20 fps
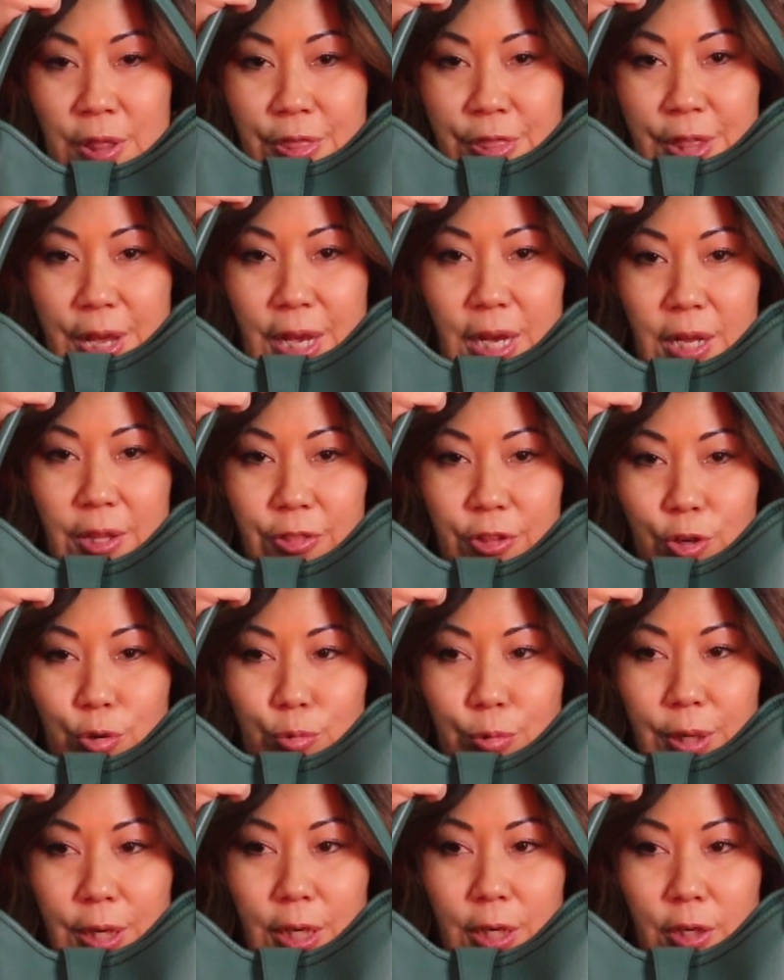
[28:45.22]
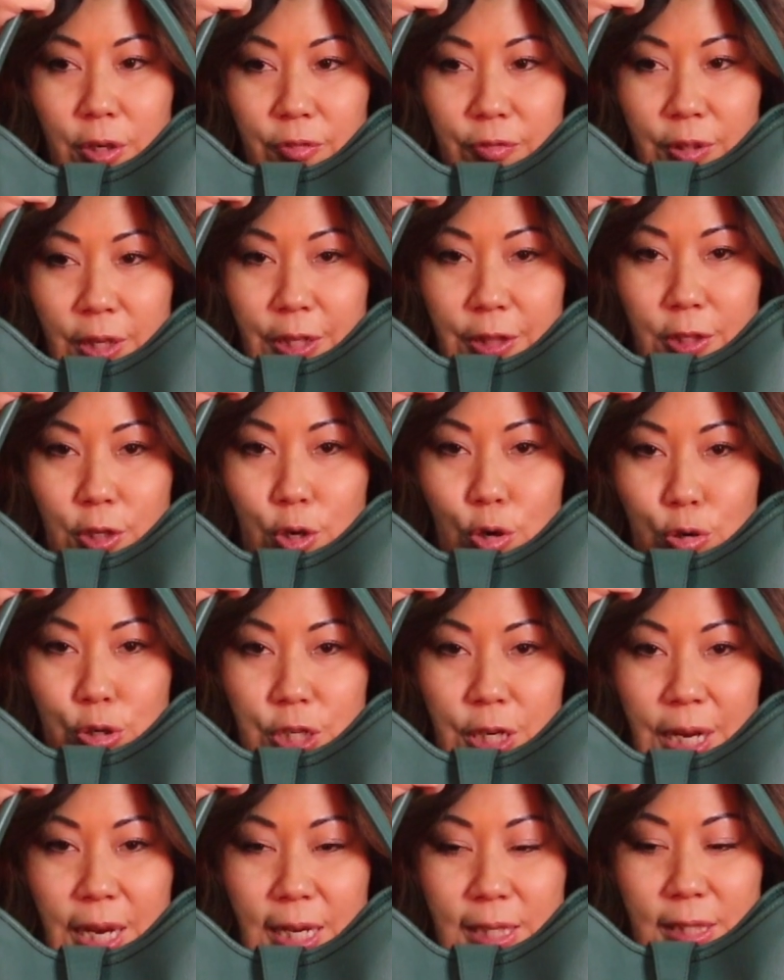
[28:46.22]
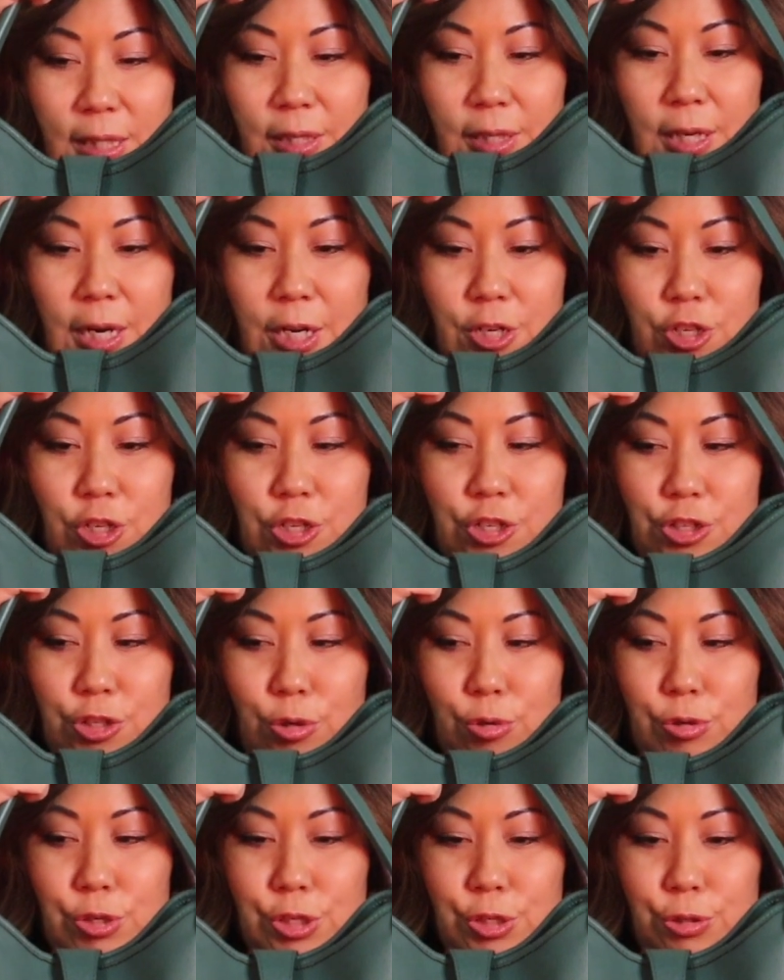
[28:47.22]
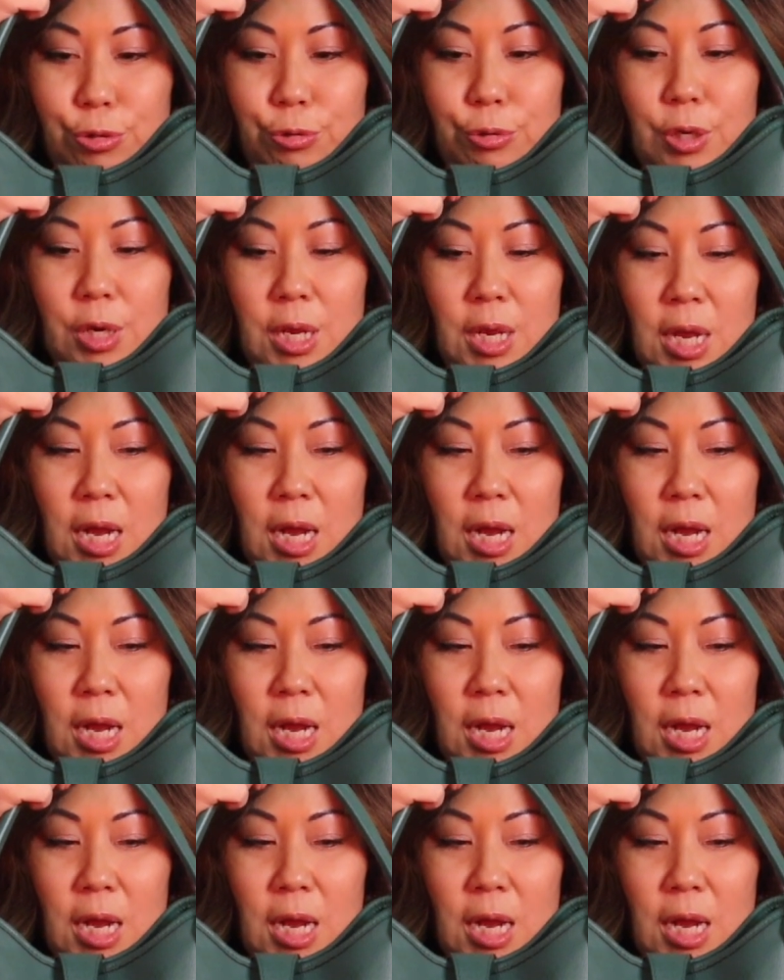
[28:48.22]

than the grain of like the Coach Cassie that I just showed you.